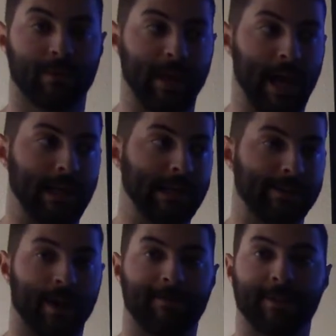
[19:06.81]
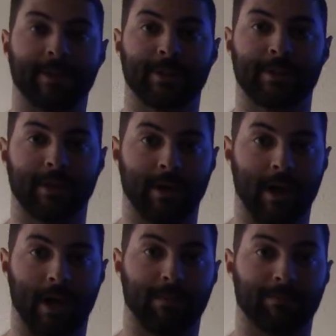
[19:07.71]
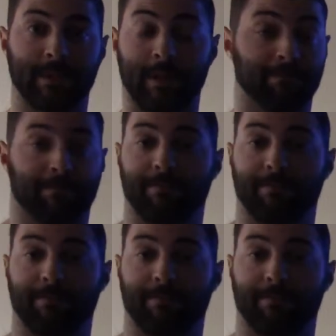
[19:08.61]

the AD's office to